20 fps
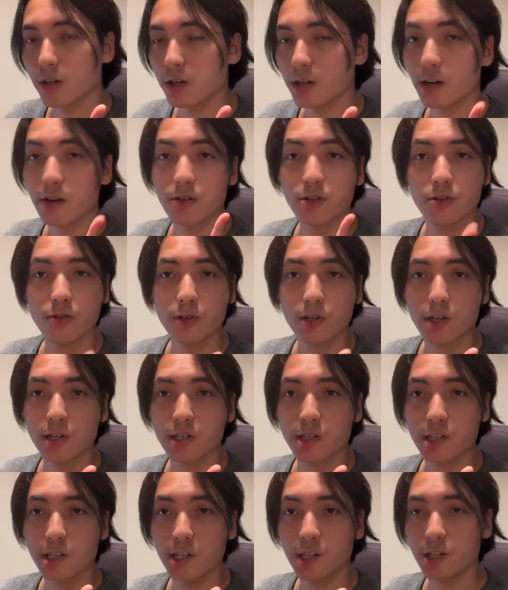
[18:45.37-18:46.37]
Now,
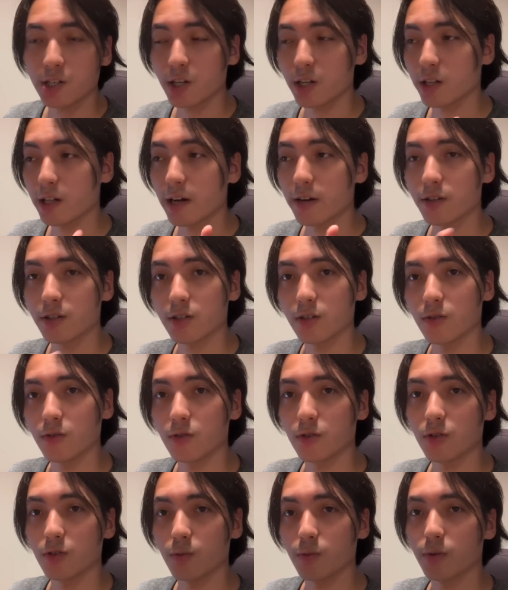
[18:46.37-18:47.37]
2-cost Teach allows you
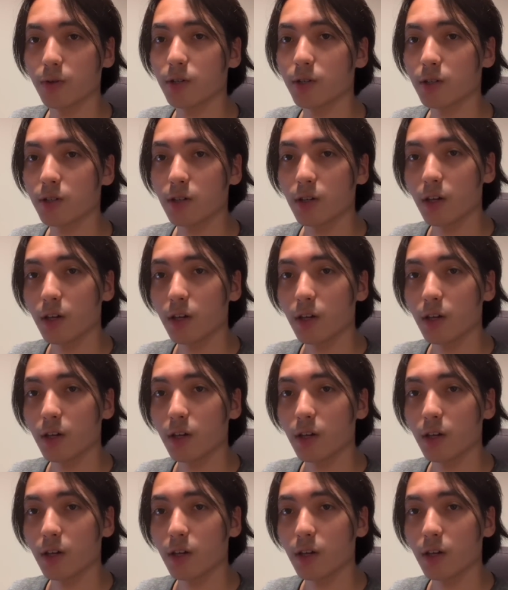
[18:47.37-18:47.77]
to put